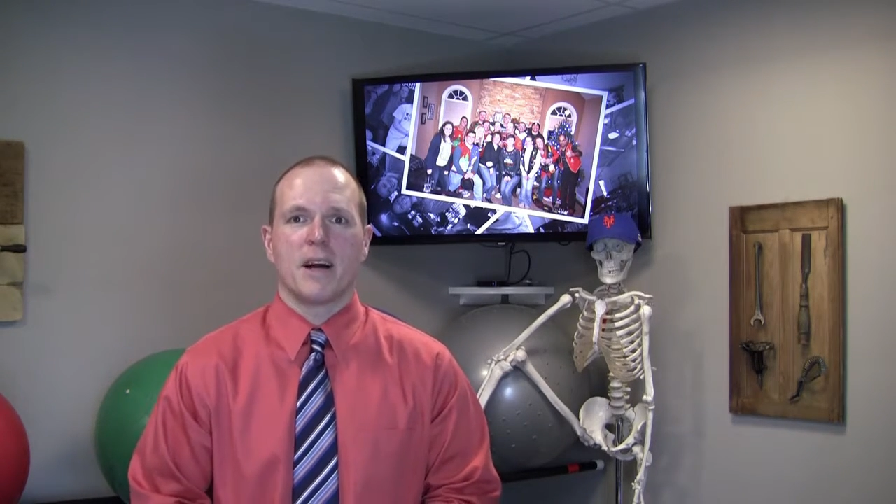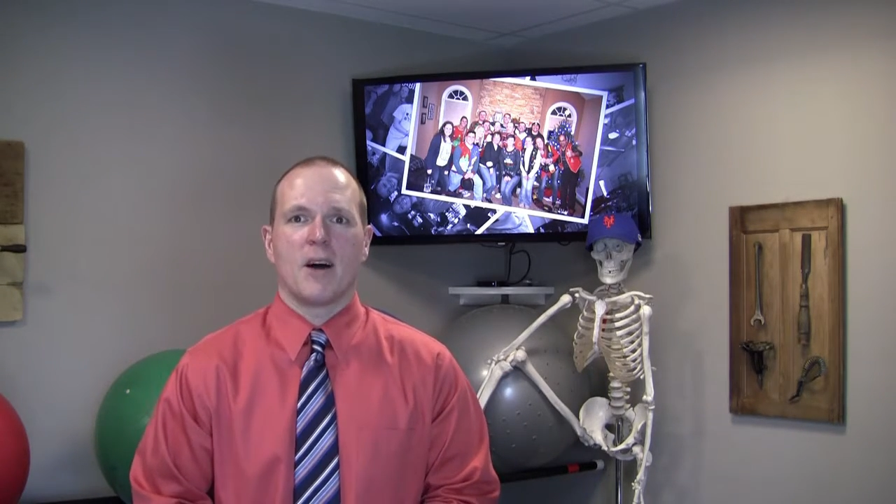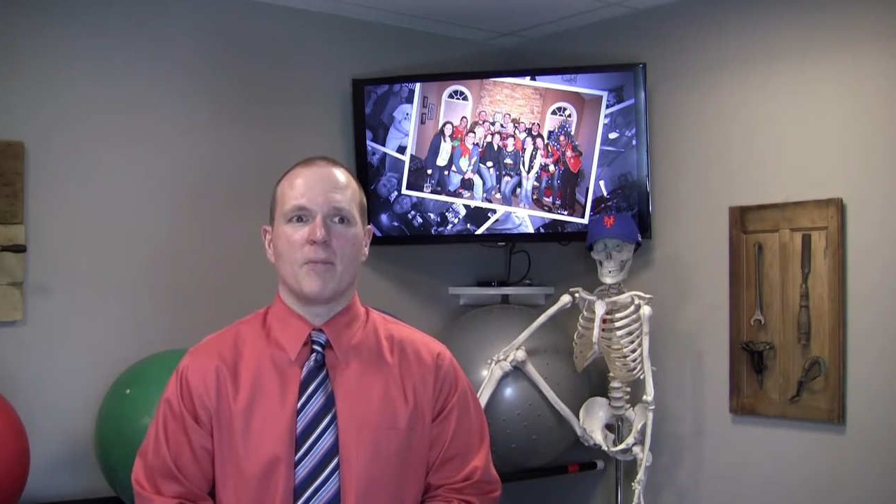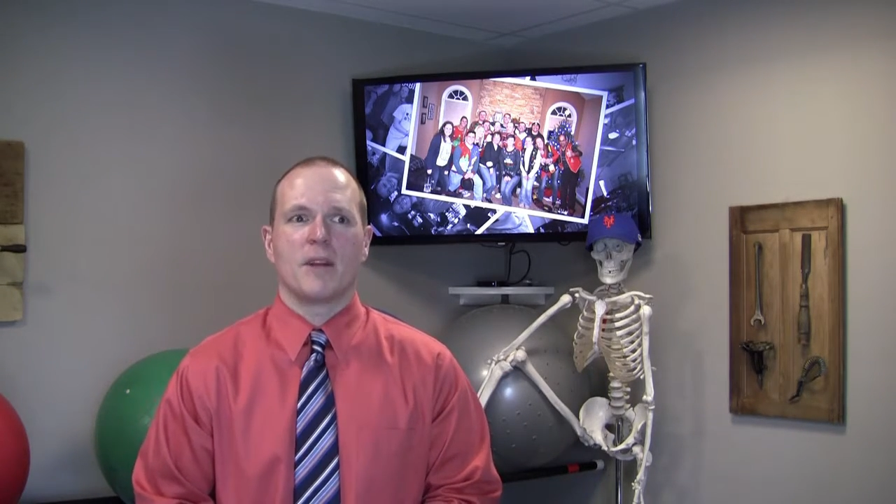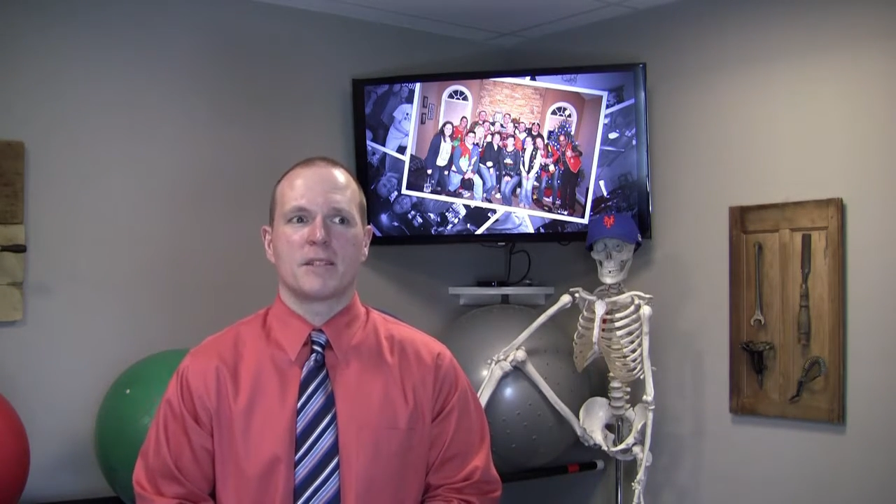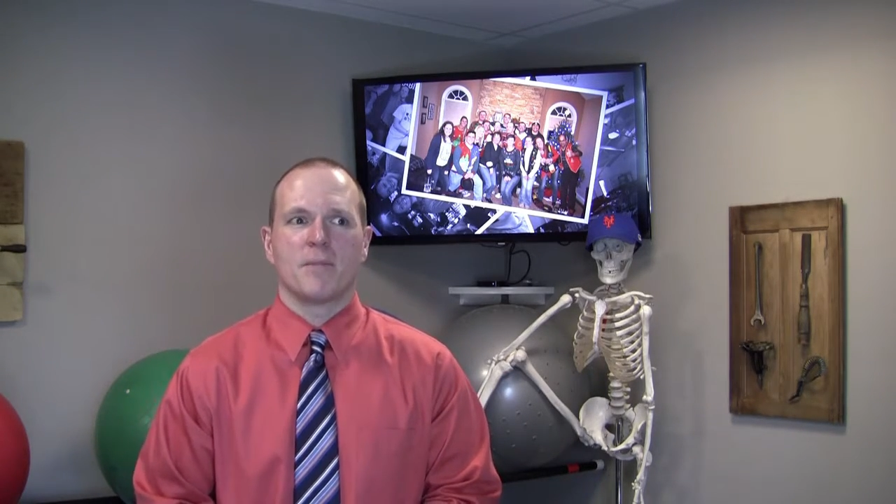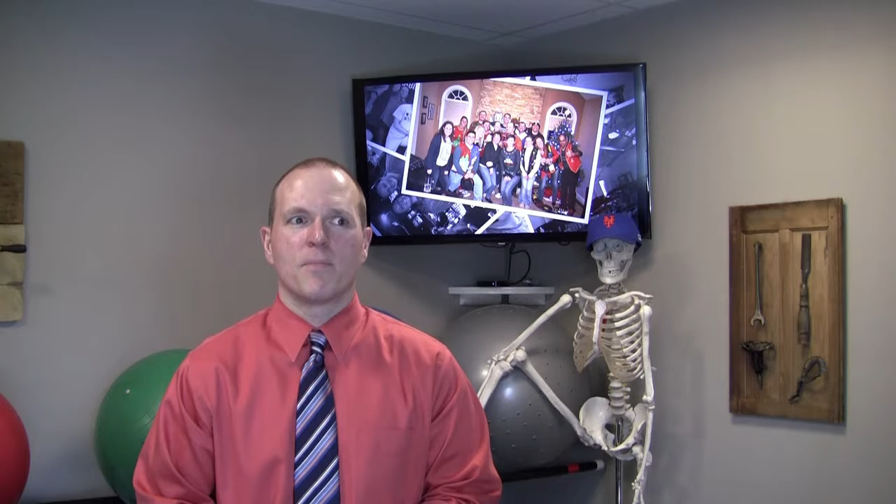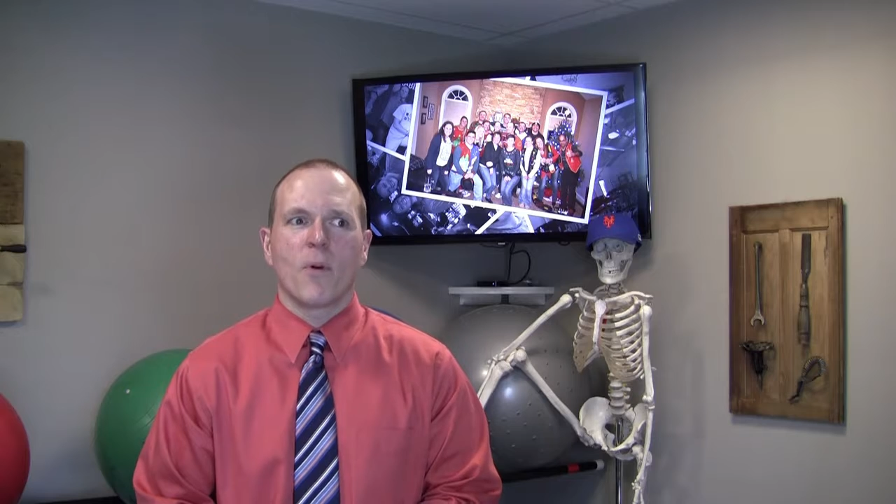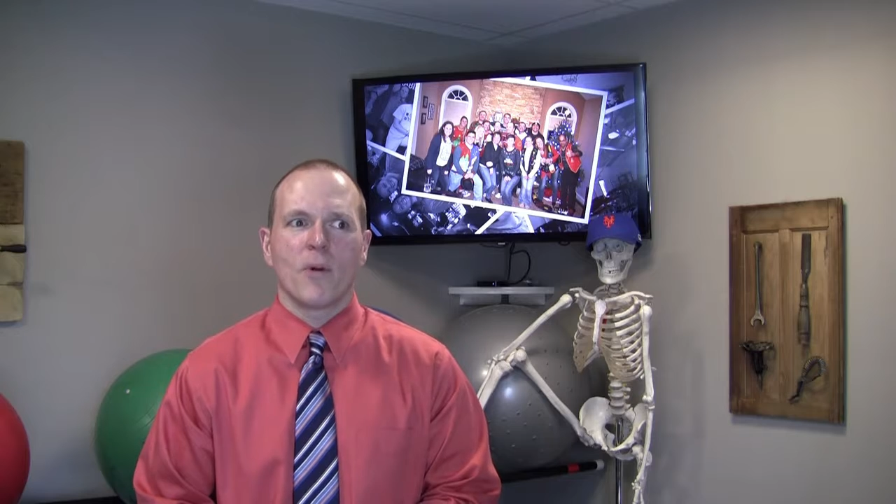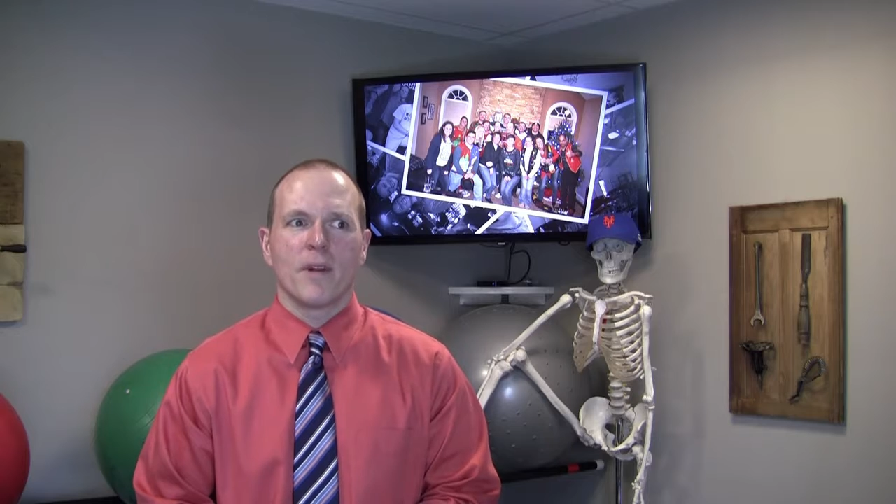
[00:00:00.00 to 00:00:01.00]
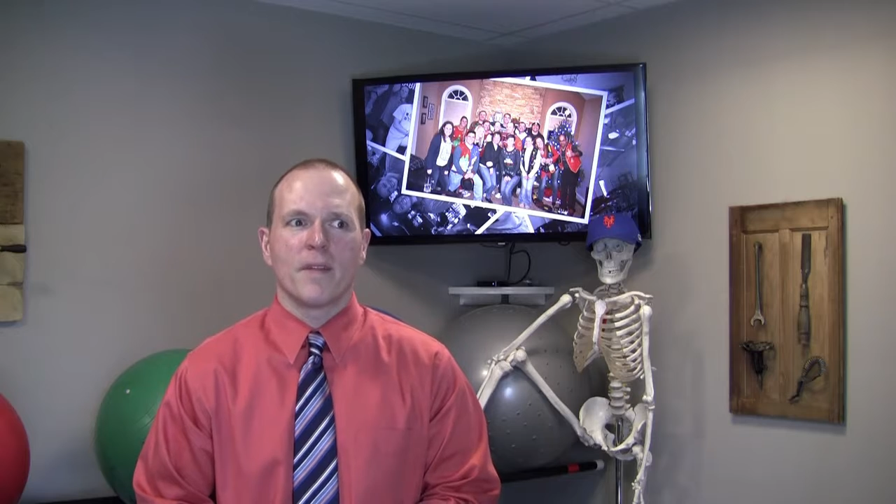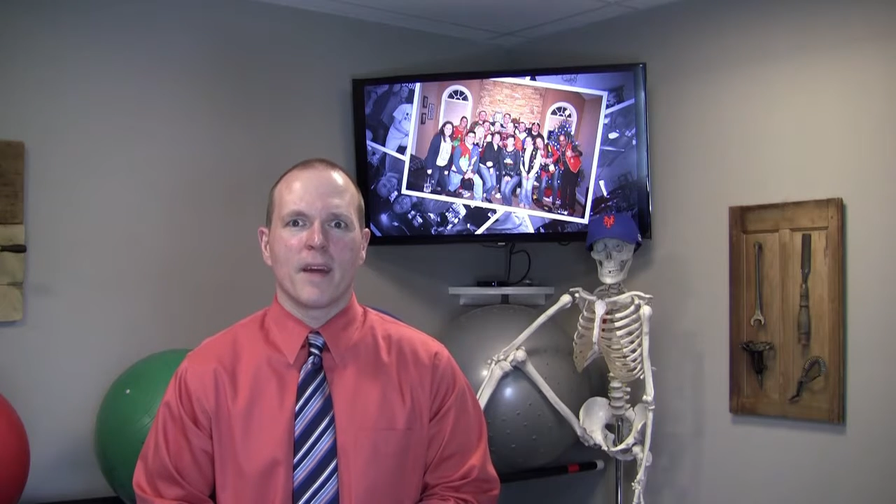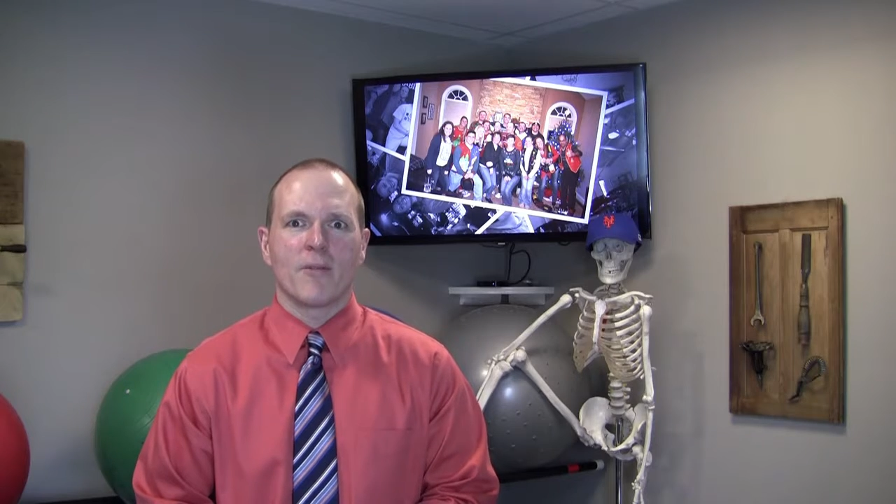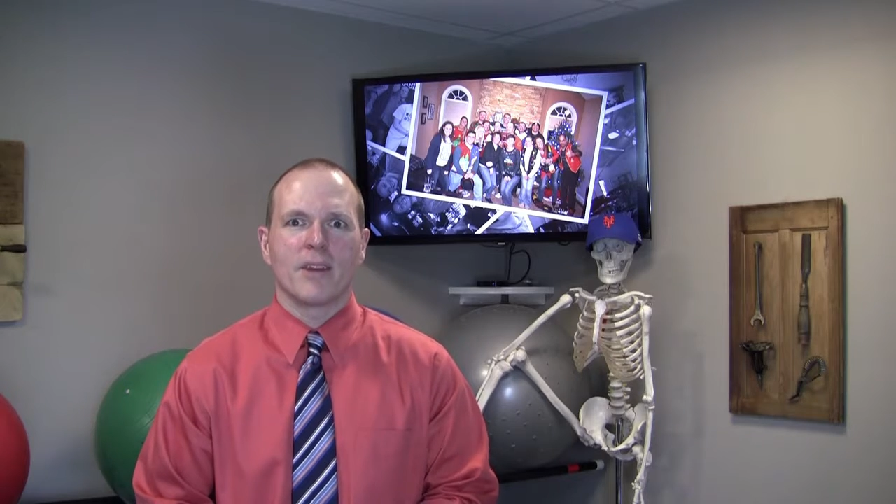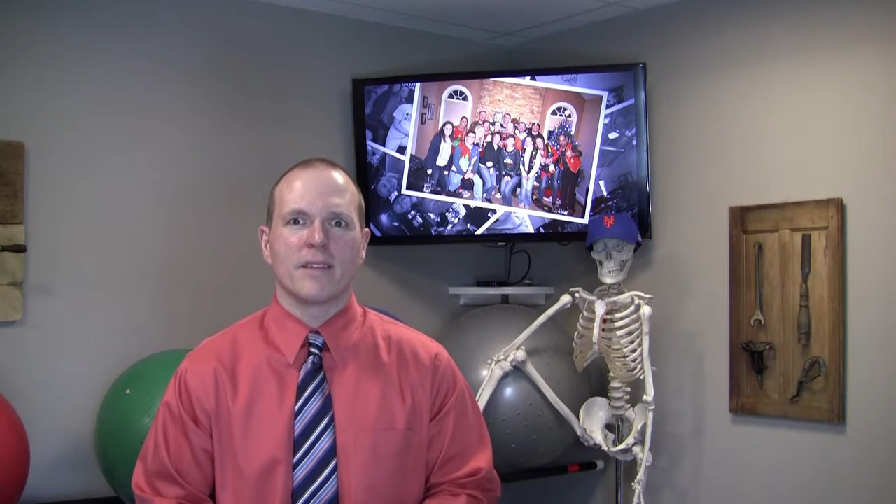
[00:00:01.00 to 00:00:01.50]
But it's important
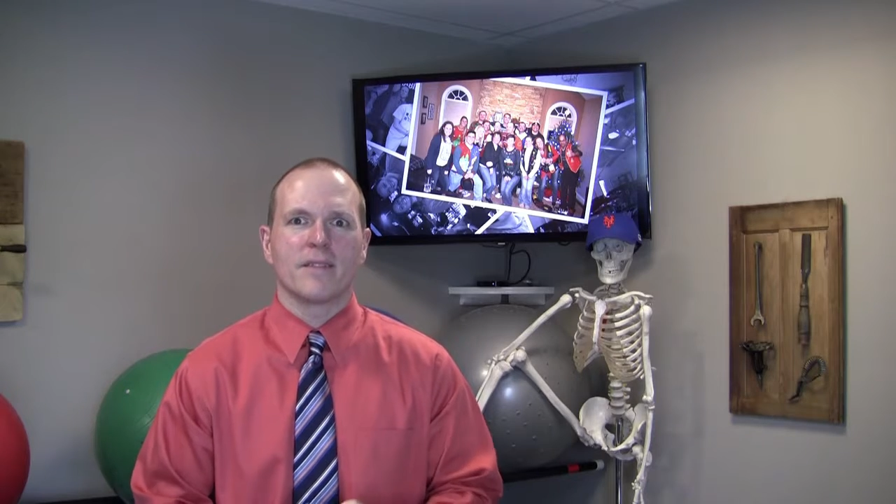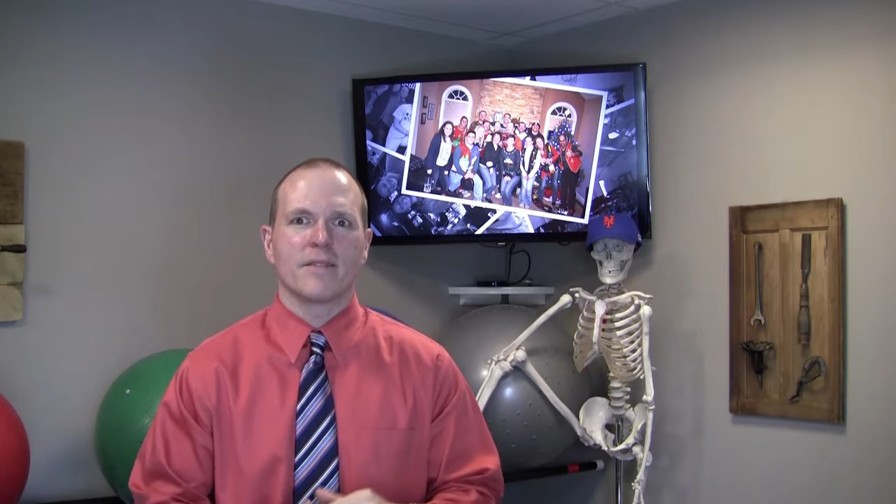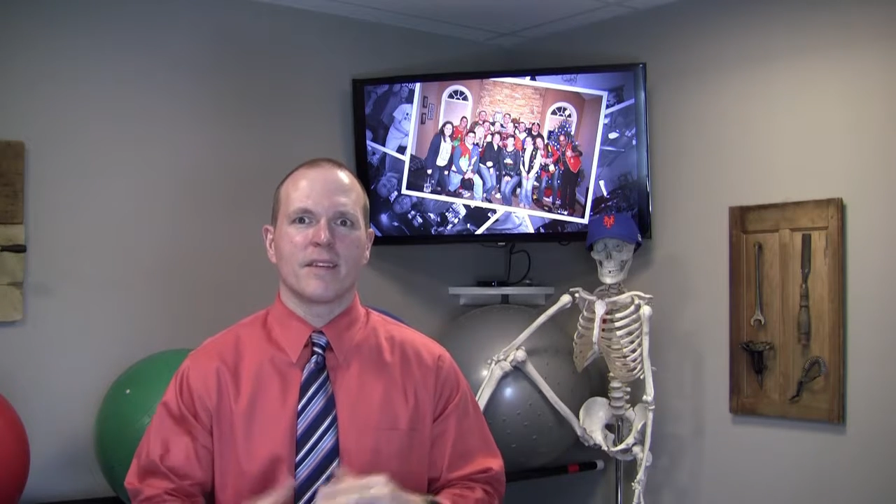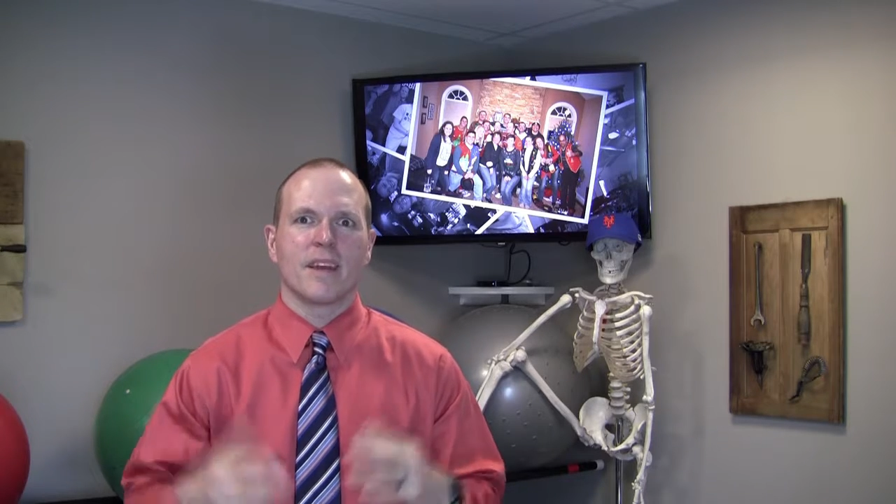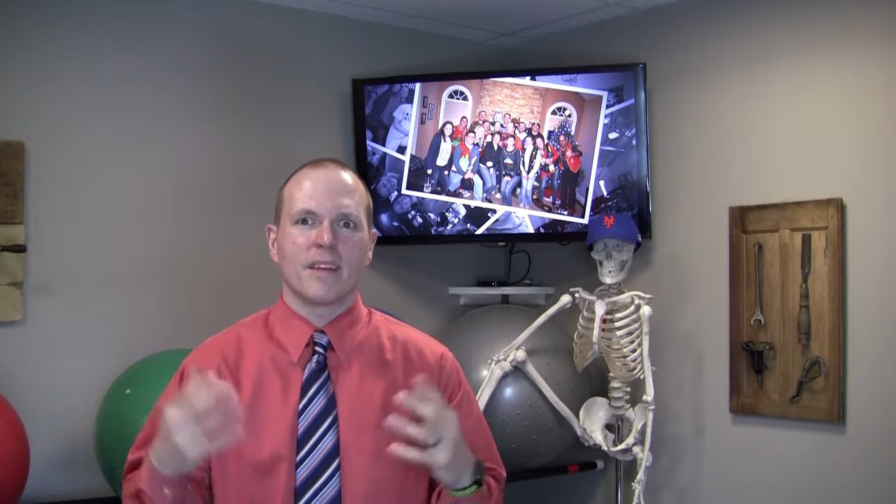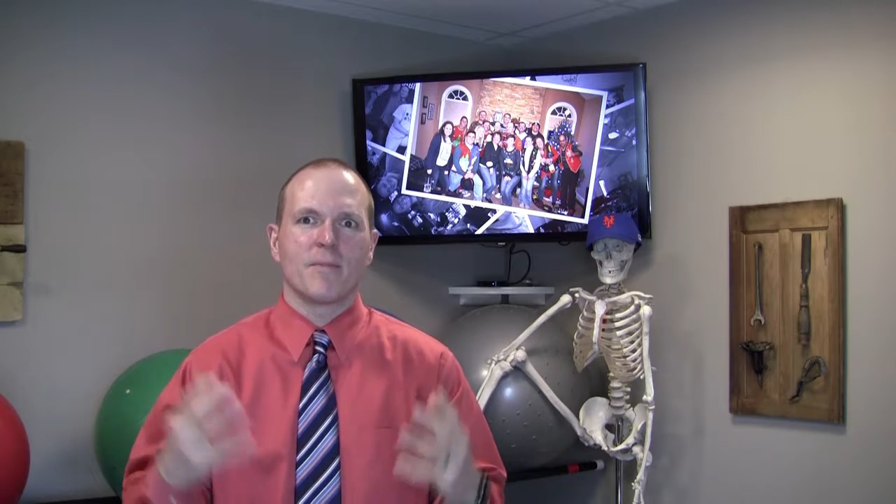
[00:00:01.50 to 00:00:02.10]
that we